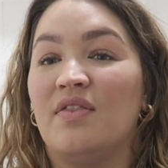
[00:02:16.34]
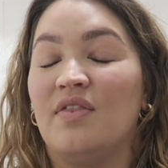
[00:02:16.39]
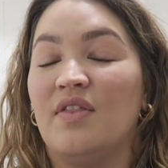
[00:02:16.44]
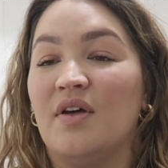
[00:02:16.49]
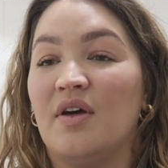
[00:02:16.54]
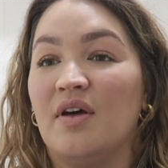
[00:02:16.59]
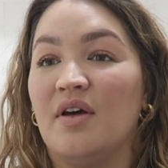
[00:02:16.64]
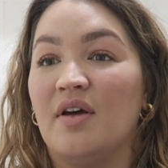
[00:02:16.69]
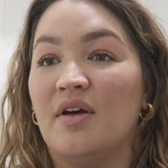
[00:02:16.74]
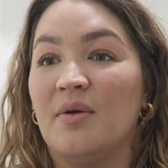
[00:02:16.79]

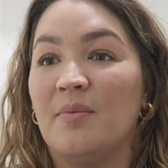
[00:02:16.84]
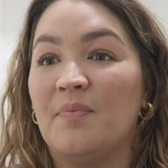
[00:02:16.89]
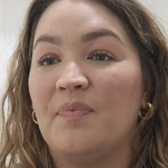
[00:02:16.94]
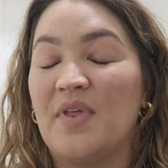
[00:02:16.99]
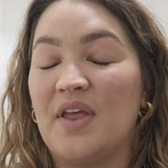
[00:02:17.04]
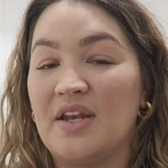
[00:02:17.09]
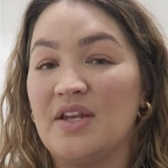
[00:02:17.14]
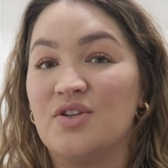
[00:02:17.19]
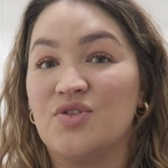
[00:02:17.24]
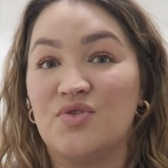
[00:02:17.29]
the
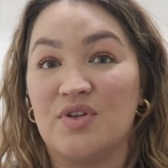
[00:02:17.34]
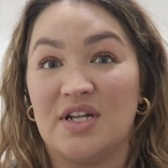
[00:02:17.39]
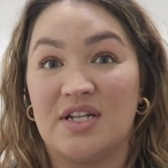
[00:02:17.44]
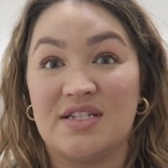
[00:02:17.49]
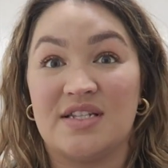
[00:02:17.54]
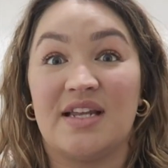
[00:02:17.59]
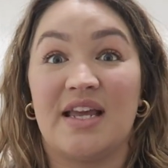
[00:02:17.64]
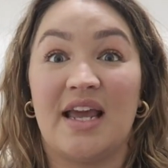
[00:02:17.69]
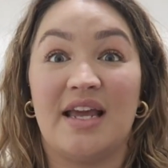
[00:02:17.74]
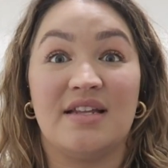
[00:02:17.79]
industry
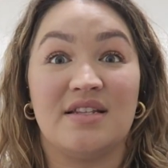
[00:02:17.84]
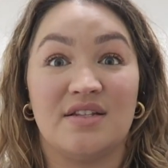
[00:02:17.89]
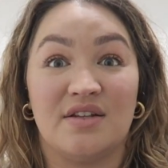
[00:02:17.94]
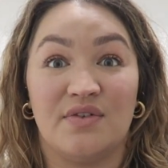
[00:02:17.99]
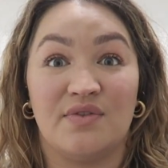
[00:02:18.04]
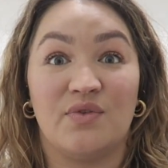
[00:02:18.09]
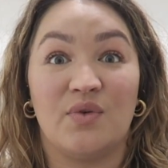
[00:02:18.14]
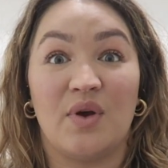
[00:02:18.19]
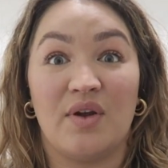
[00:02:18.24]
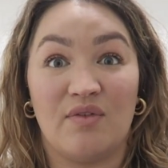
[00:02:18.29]
doesn't
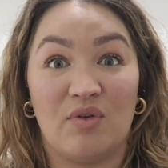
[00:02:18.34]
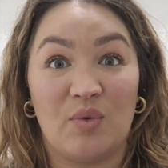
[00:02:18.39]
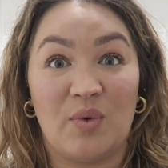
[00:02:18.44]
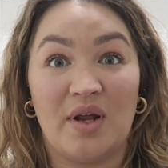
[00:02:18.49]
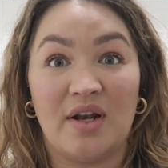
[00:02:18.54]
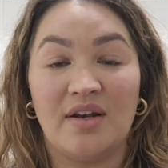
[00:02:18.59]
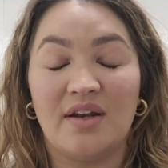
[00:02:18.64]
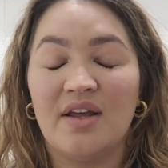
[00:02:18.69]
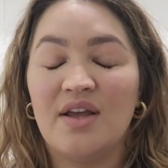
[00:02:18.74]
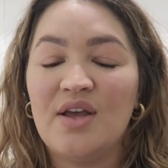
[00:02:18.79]
cater for
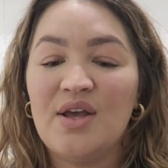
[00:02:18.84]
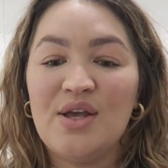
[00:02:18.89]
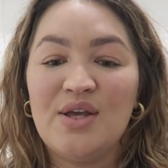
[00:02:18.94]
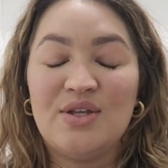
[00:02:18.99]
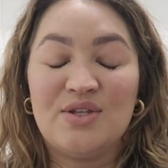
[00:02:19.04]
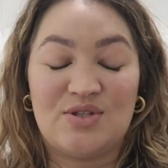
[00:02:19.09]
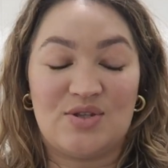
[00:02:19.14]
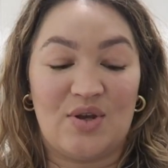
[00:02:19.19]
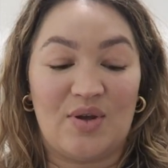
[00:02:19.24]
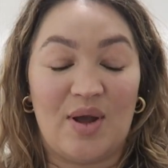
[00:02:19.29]
everyone.
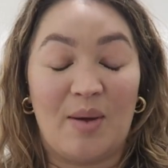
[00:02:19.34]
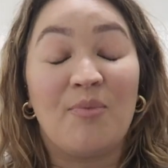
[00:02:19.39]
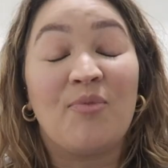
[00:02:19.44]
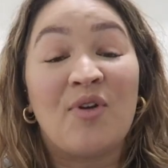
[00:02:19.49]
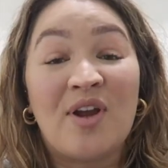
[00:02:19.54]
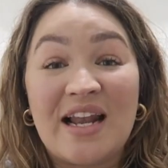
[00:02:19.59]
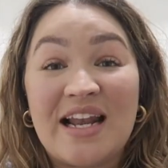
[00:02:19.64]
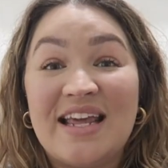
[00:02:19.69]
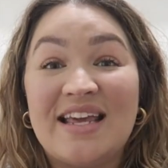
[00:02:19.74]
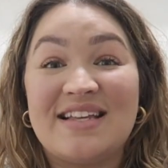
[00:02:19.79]
So I'm
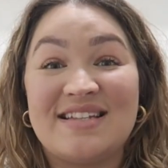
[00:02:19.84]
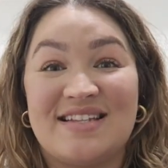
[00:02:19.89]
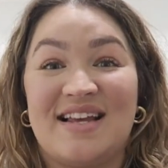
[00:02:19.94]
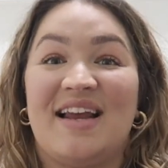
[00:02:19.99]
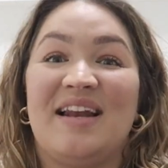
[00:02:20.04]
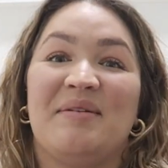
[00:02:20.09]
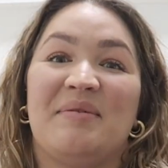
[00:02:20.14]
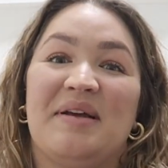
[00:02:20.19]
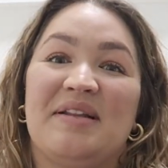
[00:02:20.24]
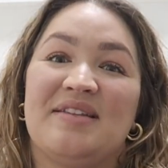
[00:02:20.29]
really
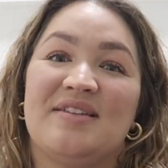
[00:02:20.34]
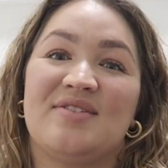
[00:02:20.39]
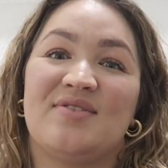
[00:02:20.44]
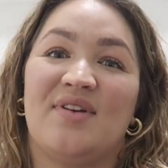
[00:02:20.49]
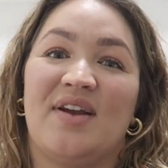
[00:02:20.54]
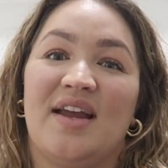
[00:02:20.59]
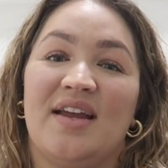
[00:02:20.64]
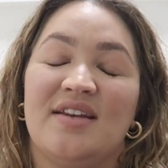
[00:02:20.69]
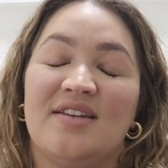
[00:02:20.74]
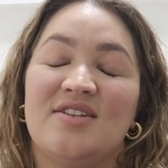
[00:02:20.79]
excited about this
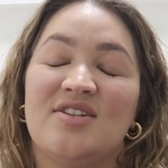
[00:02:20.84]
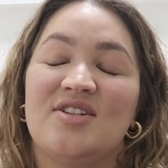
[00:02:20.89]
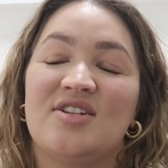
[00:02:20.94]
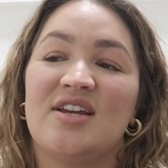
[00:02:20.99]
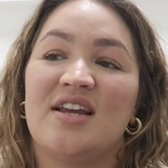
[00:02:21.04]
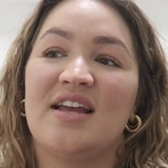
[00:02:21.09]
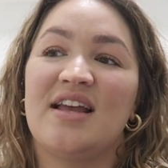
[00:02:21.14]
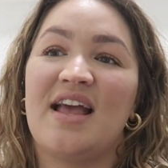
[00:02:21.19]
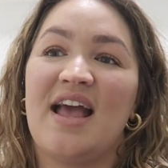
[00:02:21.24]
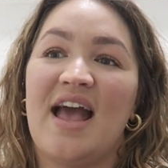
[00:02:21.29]

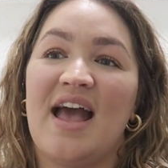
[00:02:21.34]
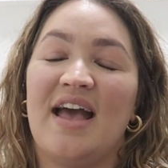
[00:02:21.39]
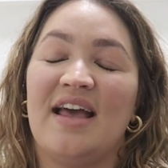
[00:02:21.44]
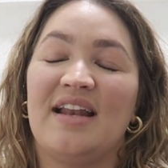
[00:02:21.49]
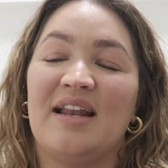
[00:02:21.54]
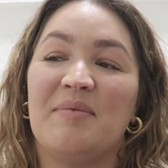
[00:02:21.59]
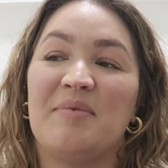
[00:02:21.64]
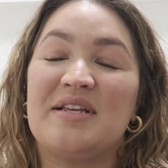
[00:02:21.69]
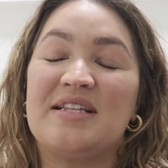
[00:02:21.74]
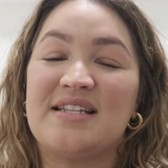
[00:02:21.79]
range
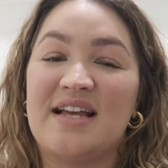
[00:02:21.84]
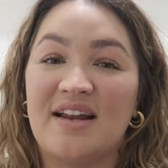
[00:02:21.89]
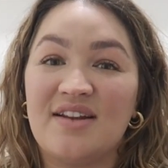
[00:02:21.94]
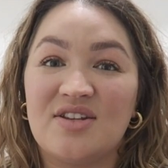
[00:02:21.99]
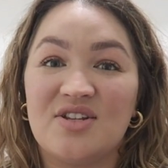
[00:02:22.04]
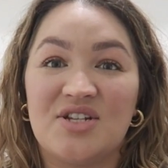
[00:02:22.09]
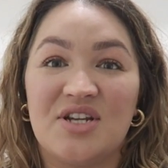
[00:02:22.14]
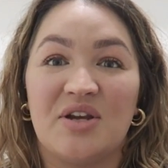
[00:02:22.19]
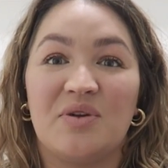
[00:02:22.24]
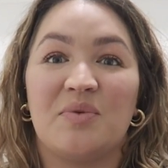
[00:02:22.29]
and I'm excited
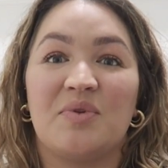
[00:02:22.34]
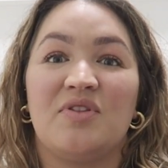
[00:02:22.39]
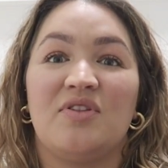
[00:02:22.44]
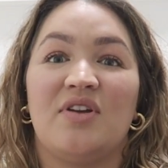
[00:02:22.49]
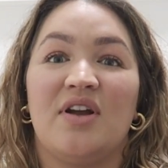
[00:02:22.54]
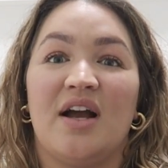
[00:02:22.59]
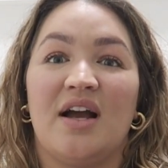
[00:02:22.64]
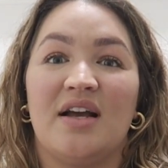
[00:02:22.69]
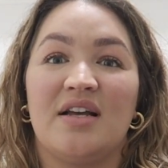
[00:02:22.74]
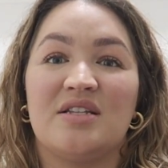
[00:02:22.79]
to share it with
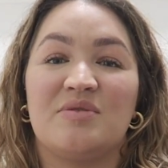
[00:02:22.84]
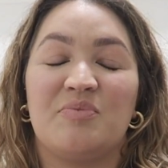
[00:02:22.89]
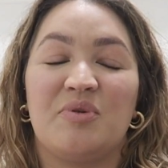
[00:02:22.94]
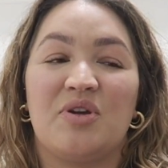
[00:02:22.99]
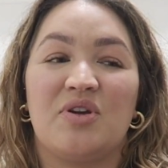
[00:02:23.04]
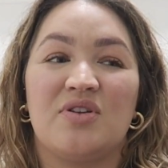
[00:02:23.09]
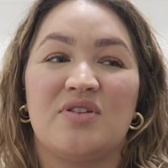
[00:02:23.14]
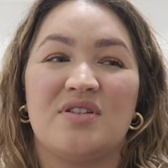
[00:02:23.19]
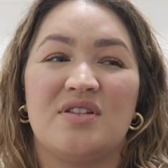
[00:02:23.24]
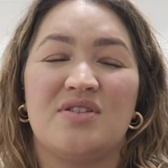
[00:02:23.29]
you guys
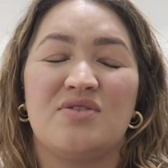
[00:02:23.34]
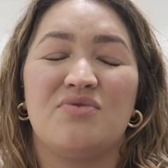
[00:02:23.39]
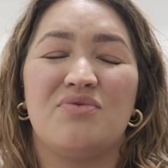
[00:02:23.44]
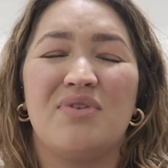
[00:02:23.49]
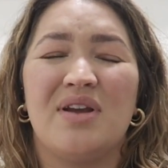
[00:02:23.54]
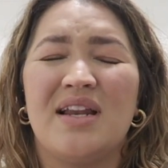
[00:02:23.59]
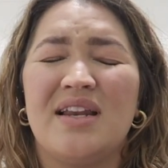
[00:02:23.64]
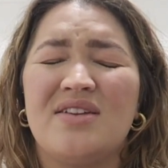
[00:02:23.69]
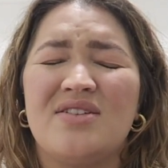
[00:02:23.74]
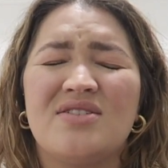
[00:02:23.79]
because it's
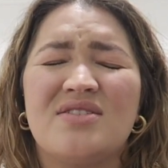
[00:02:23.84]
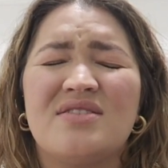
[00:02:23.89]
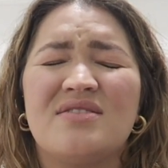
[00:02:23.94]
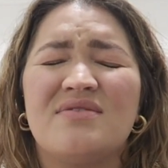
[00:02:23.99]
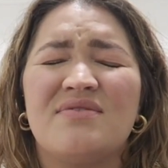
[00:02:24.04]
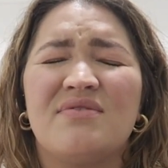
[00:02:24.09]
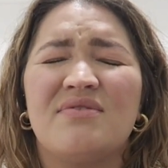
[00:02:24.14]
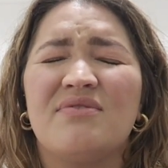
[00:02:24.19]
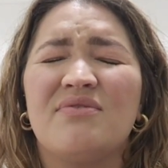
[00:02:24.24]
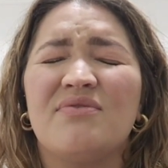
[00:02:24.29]
really just
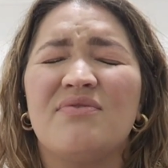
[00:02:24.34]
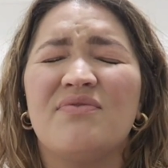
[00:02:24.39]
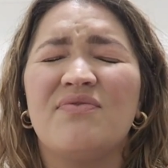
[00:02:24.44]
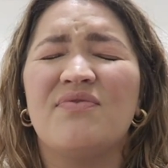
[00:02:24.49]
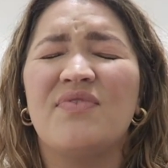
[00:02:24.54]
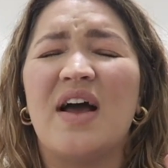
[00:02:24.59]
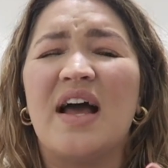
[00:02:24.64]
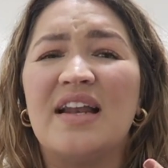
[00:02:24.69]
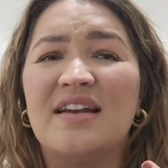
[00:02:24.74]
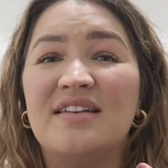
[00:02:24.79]

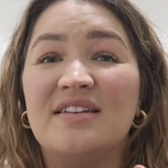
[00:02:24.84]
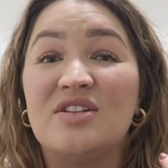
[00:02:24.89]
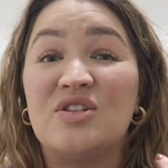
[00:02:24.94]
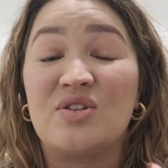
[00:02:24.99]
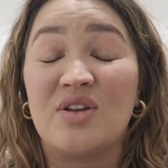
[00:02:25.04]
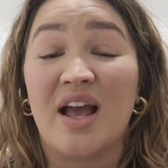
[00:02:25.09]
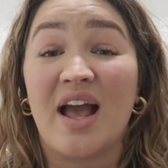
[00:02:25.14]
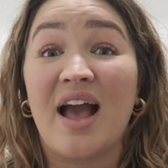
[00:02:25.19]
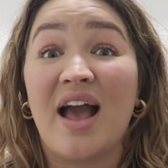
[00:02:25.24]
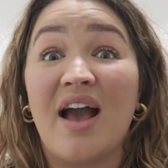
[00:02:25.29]
fun
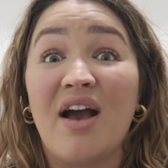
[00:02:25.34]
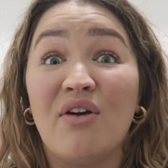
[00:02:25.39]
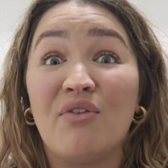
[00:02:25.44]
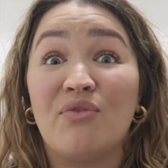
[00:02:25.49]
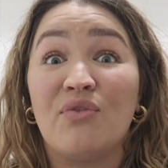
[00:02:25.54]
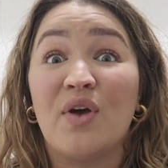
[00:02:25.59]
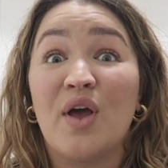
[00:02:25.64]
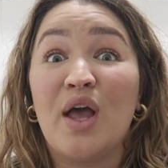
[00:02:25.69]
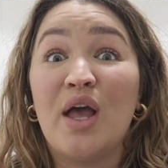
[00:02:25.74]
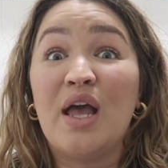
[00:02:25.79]
to
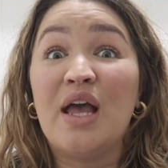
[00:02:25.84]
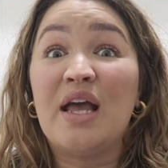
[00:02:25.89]
have